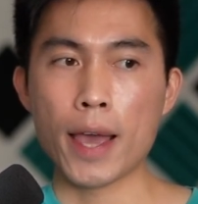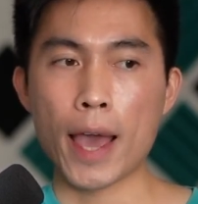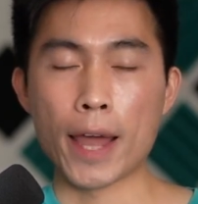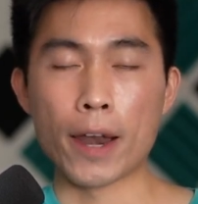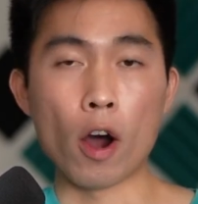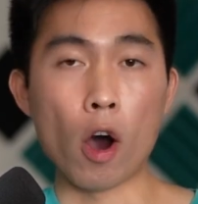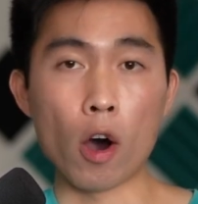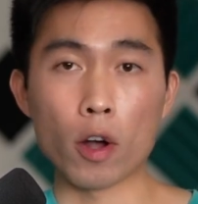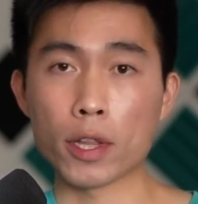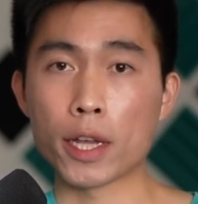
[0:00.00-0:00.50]

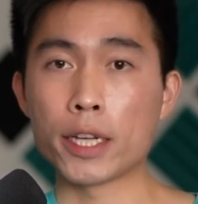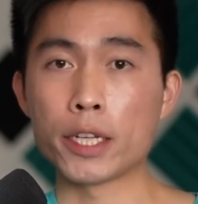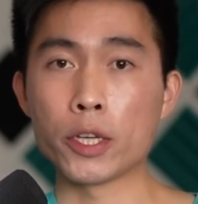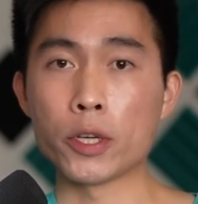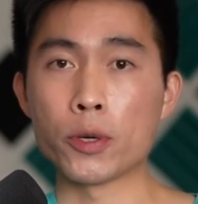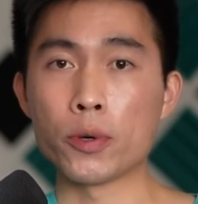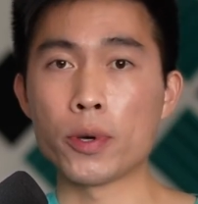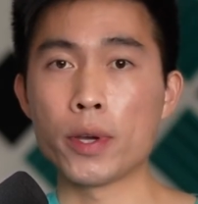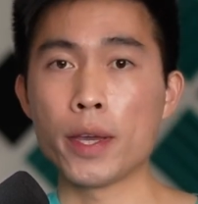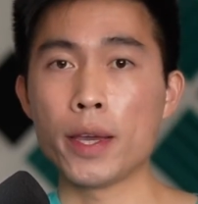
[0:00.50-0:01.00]
and all I
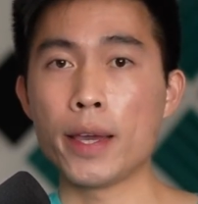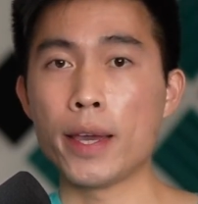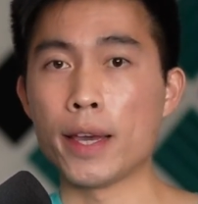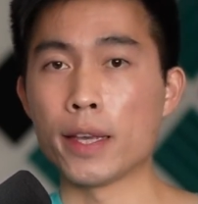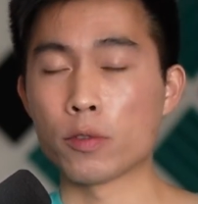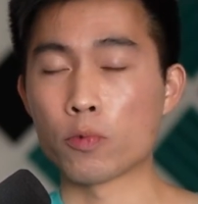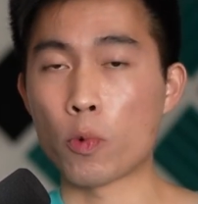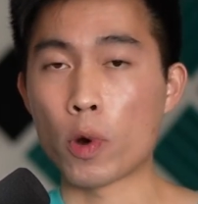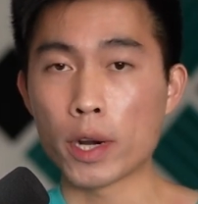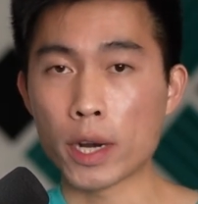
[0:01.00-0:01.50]
do
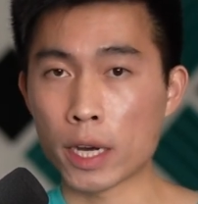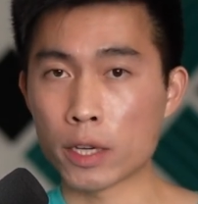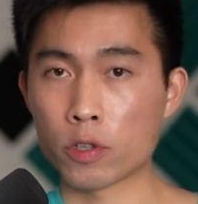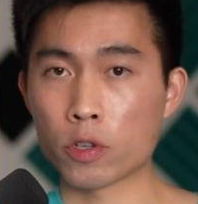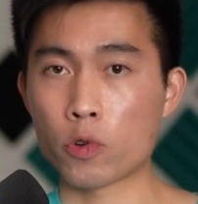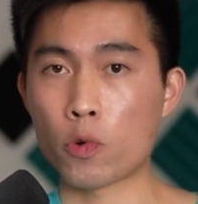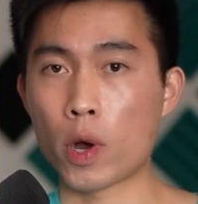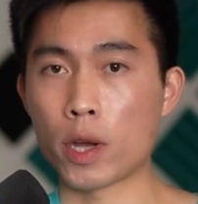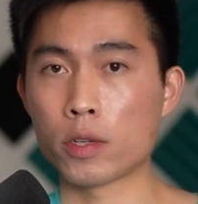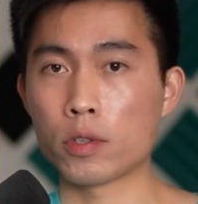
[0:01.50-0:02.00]
is
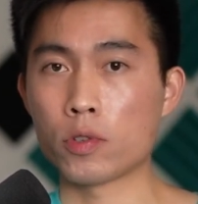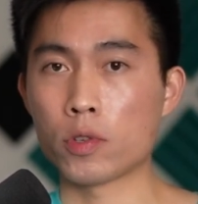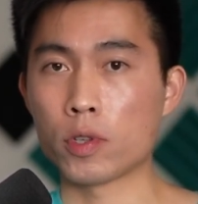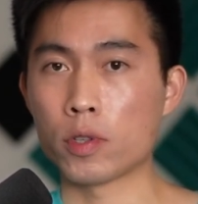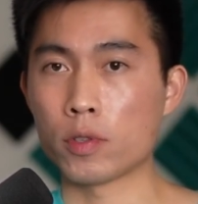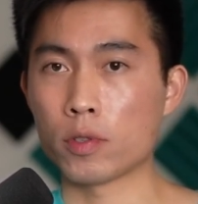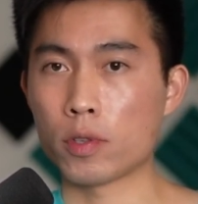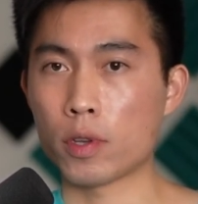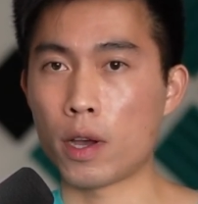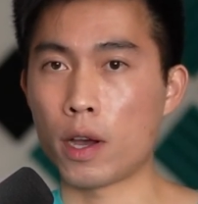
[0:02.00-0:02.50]
100
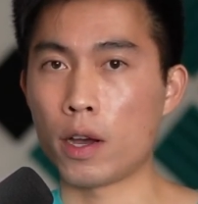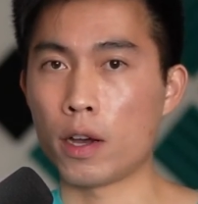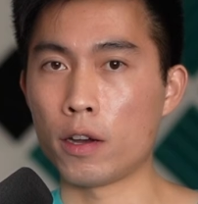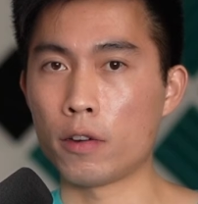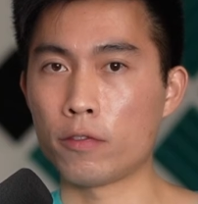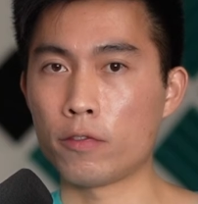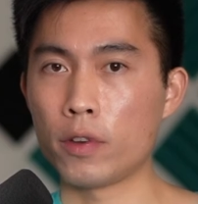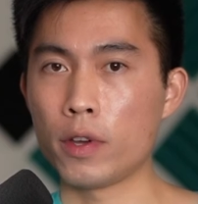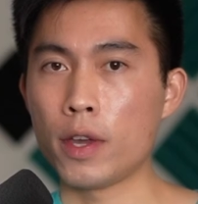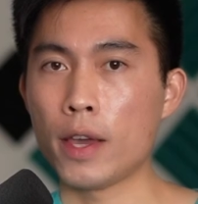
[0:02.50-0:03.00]
questions
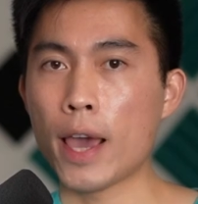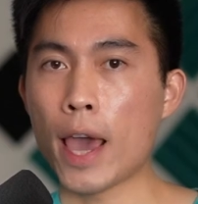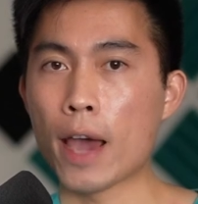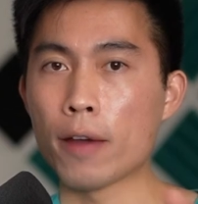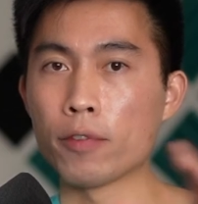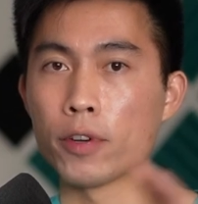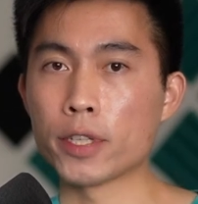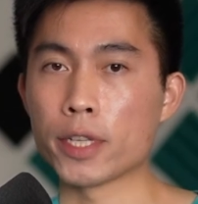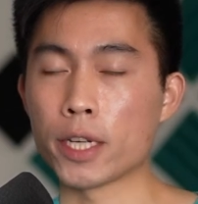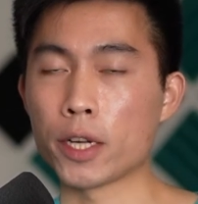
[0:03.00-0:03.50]
of
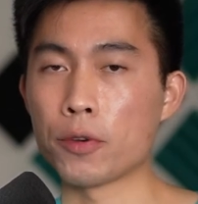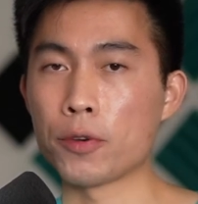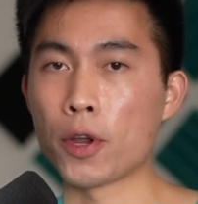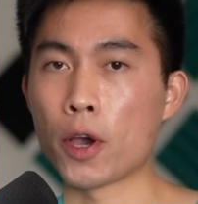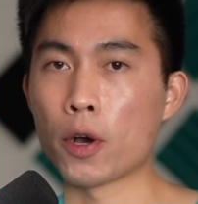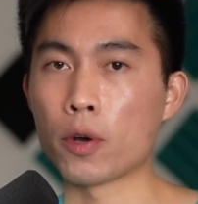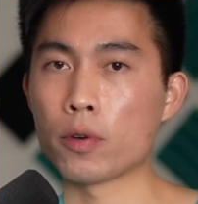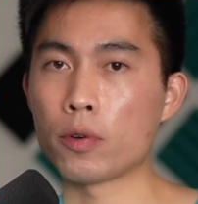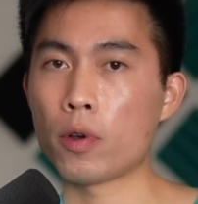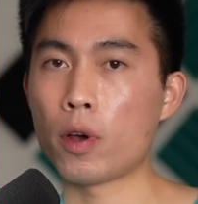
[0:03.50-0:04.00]
every single
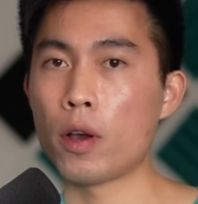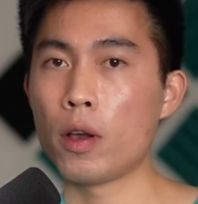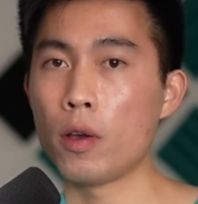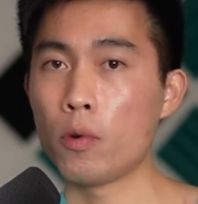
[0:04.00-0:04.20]
note